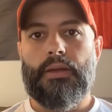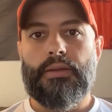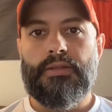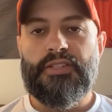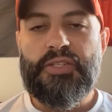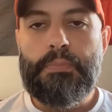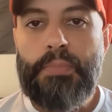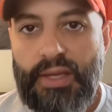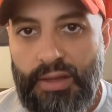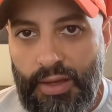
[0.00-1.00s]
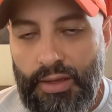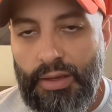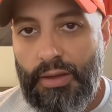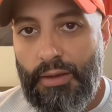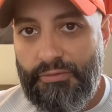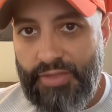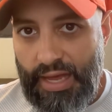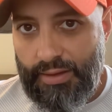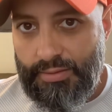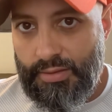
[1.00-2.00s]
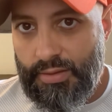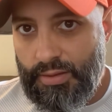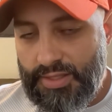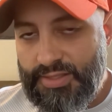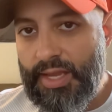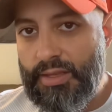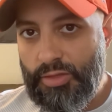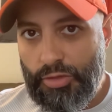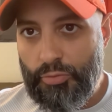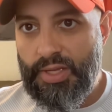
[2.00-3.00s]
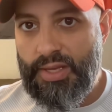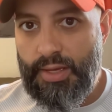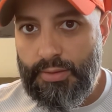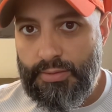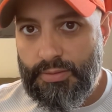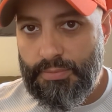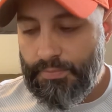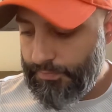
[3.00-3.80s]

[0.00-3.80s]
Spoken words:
Speaking of that, let's get to the 3 keys.